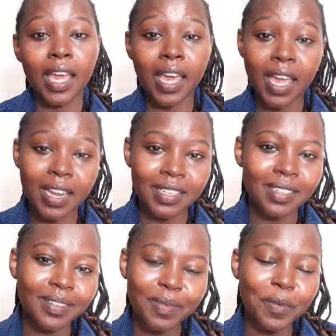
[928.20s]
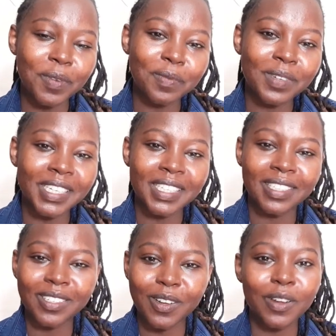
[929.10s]
And may we bless
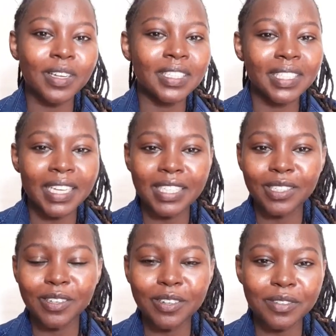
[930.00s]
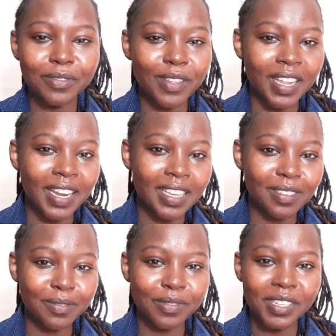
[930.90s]
all. Stay tuned for the next
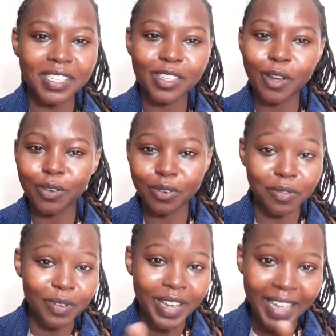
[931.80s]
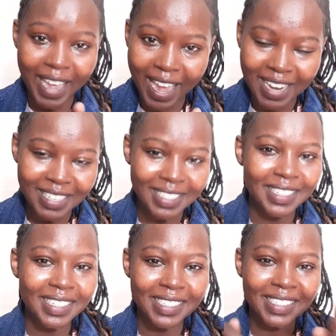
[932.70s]
video. Do not forget
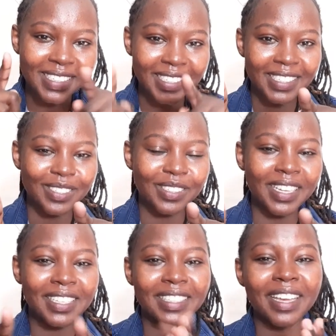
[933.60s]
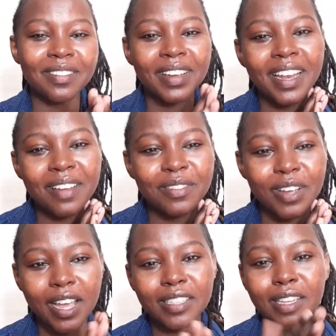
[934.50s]
to stay safe. I love you
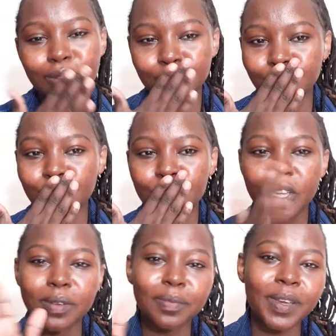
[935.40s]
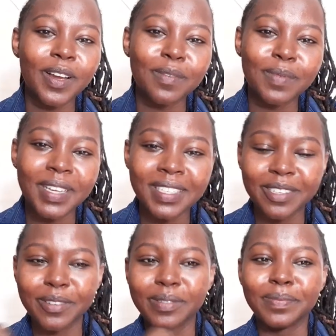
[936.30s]
guys and may God bless
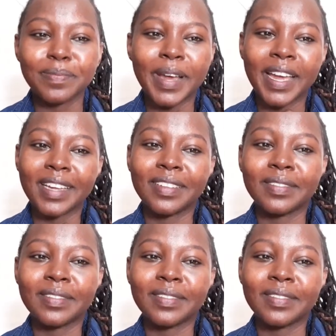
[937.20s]
you. Bye.